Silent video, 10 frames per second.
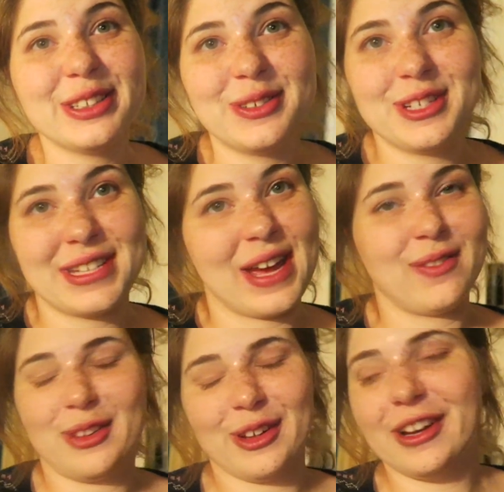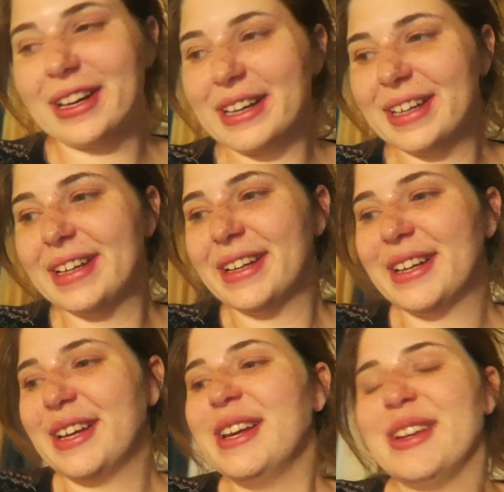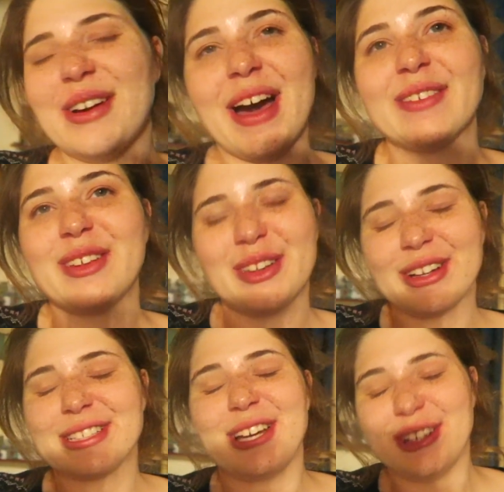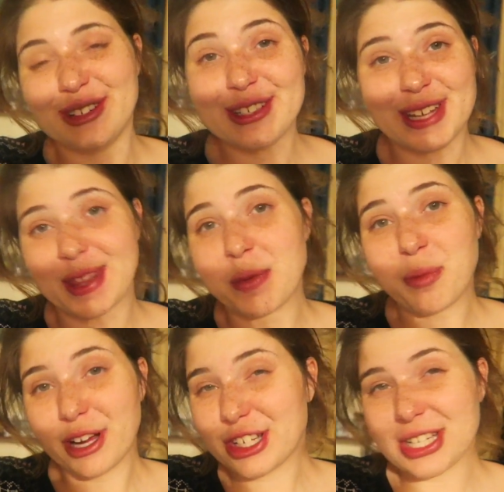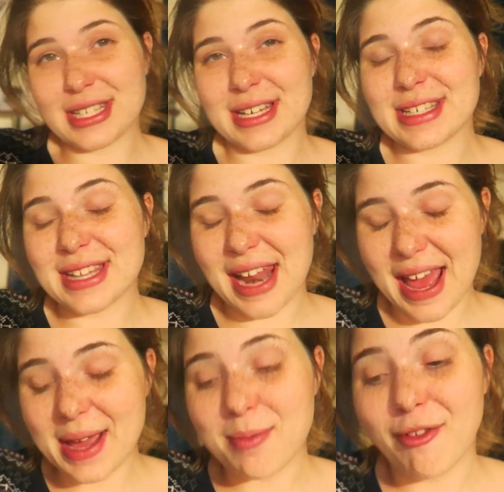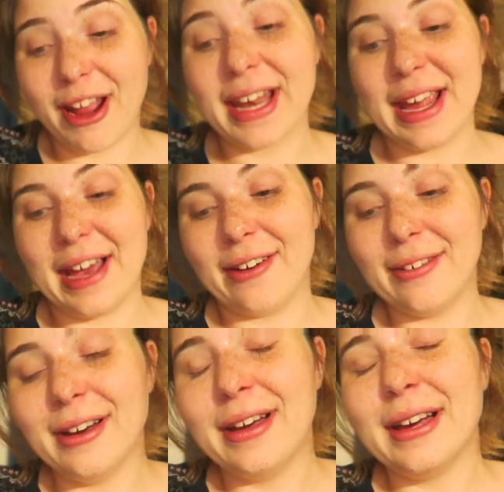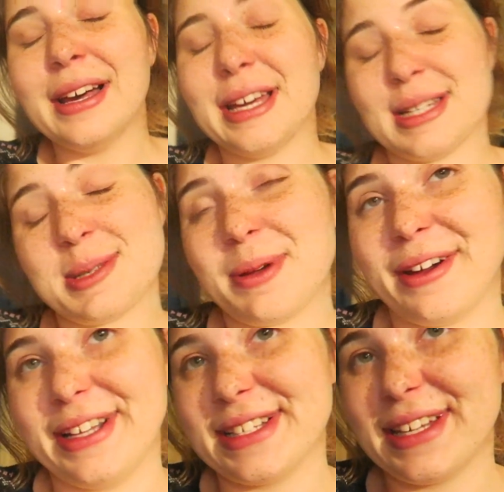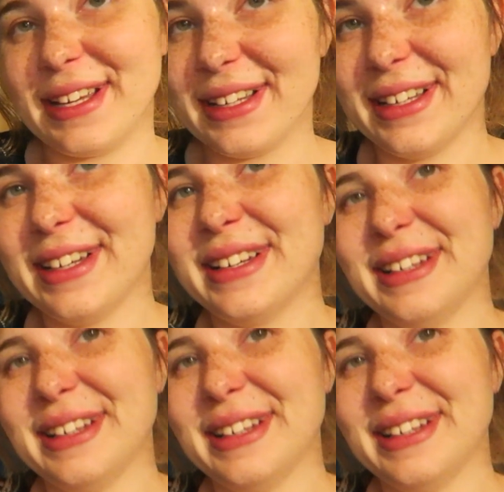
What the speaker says: you just have to look. You have to look to understand the preciousness that I am right now experiencing.